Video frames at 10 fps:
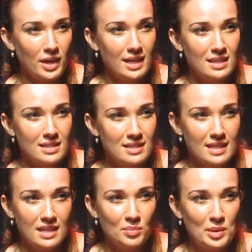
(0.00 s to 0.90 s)
what I can
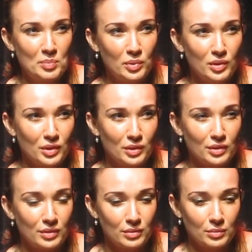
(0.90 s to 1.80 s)
see, people
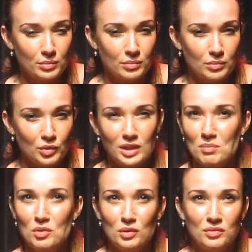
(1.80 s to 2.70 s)
are really
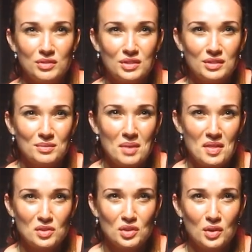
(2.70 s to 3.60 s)
moved by
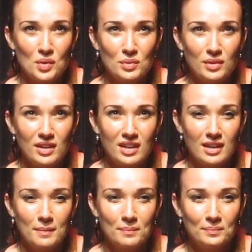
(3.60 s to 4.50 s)
the show.
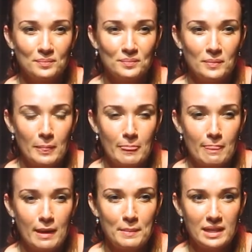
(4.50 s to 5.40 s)

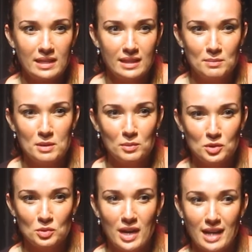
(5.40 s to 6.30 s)
Immediately,
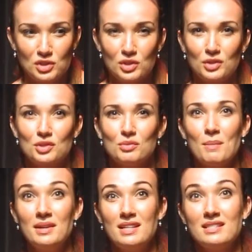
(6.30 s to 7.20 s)
people's reaction are to
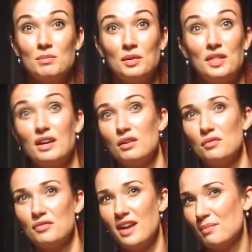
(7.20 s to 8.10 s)
reminisce about their
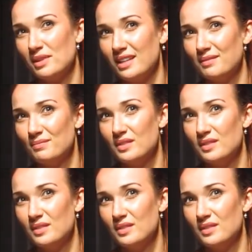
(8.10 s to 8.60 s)
own family.